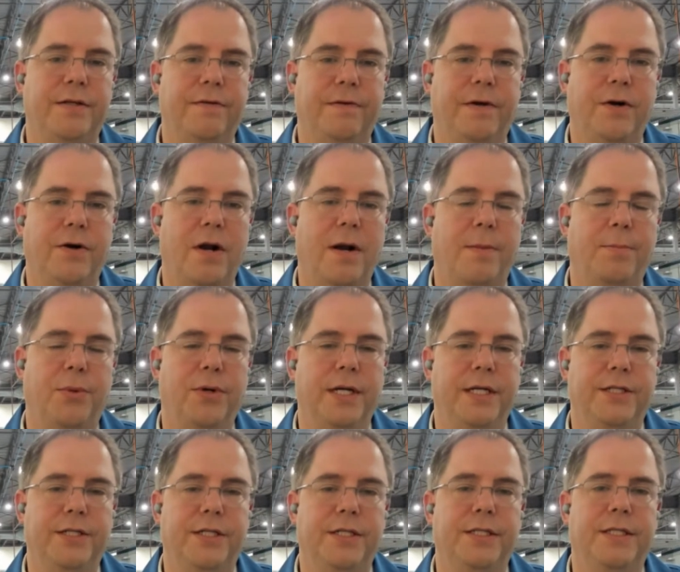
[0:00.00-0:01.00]
of our
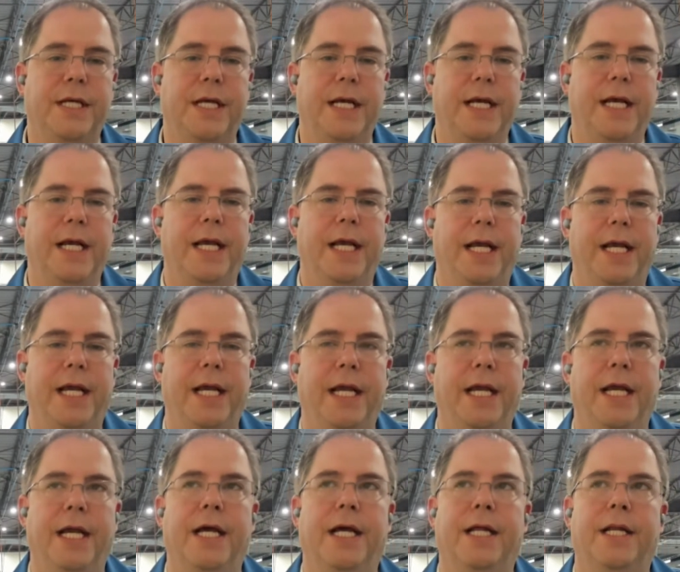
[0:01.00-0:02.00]
operations,
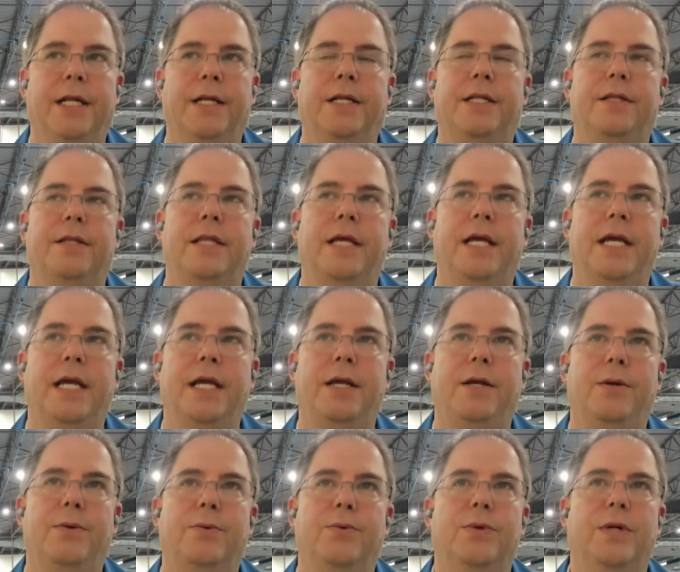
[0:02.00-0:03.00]
and
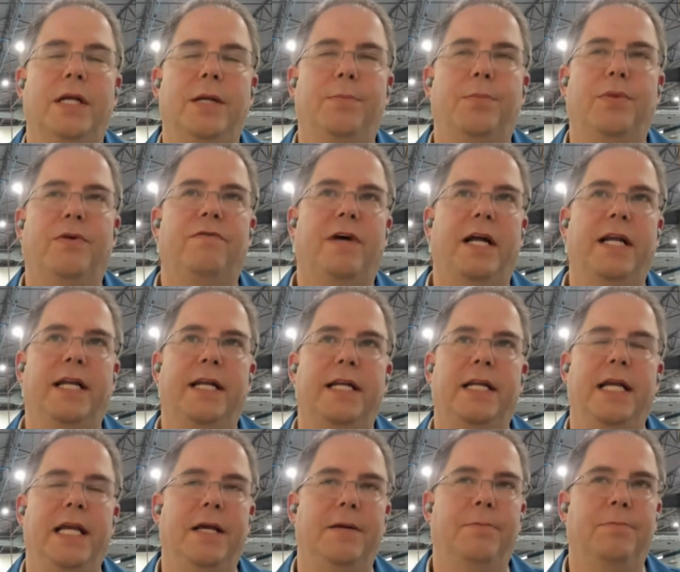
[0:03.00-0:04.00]
they really provided
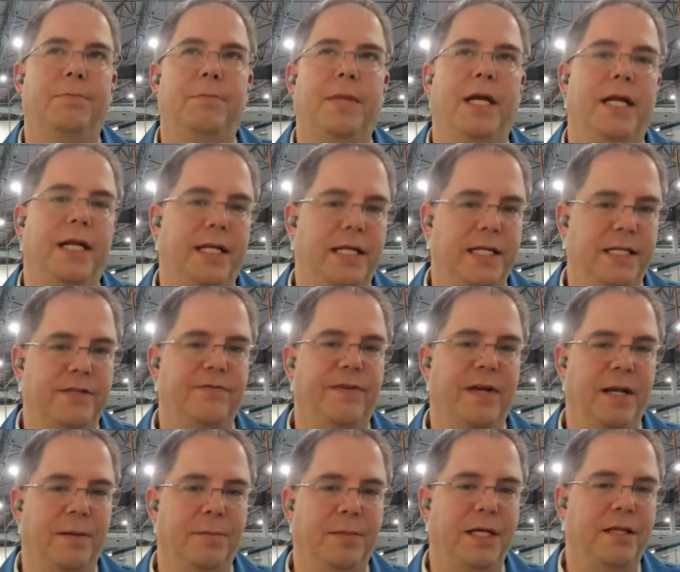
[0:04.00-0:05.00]
him and his
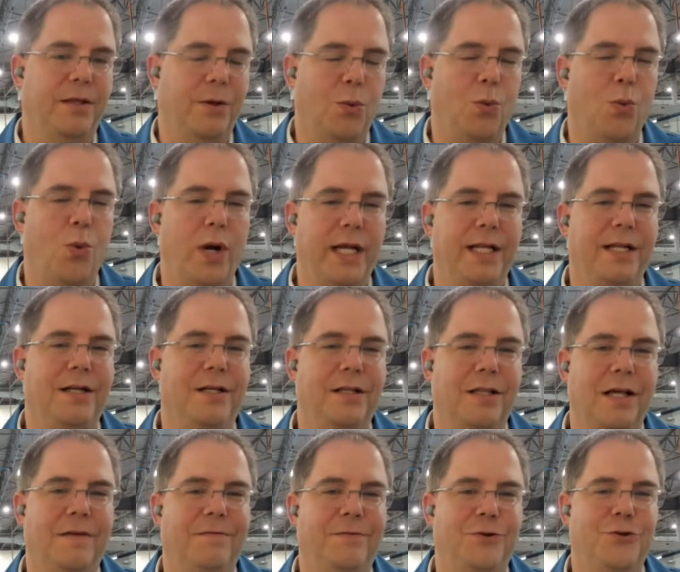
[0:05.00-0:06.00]
family the white
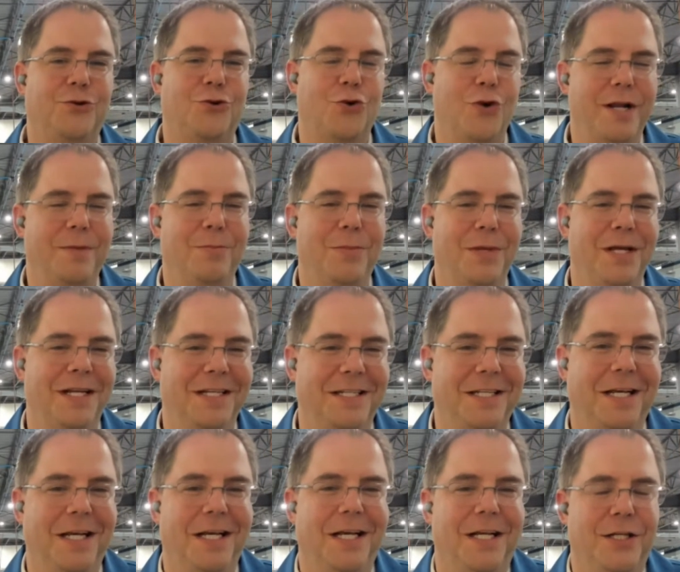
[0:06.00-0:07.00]
glove
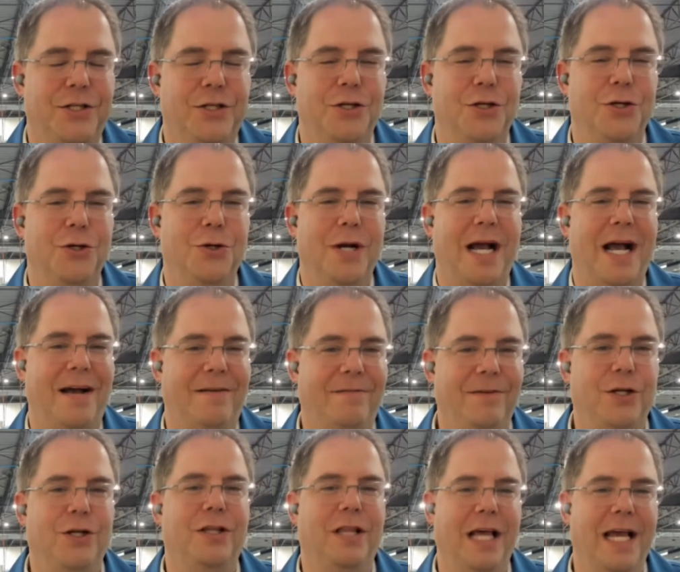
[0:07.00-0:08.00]
treatment to have a
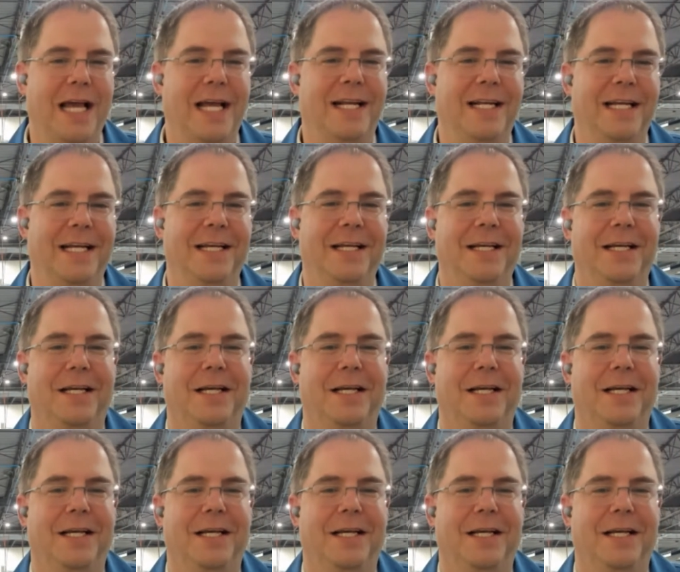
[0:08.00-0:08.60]
good landing